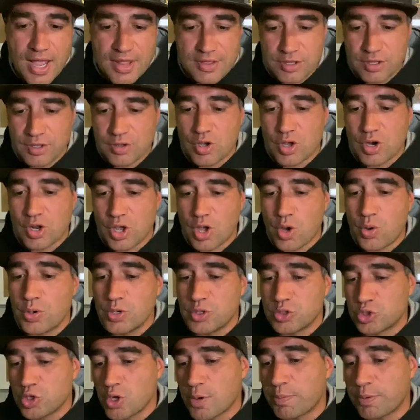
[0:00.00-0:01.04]
then you've got to go and
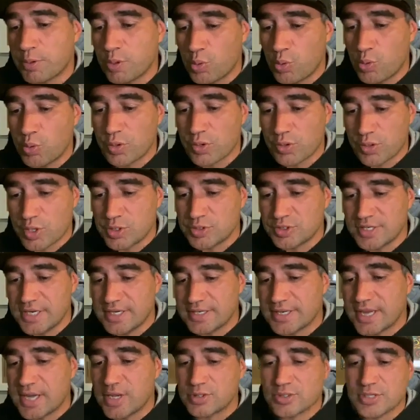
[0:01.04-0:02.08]
interpret all of those
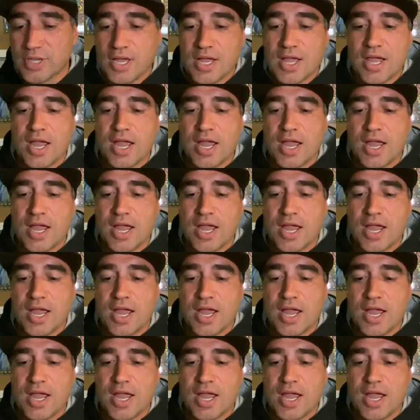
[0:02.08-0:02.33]
details.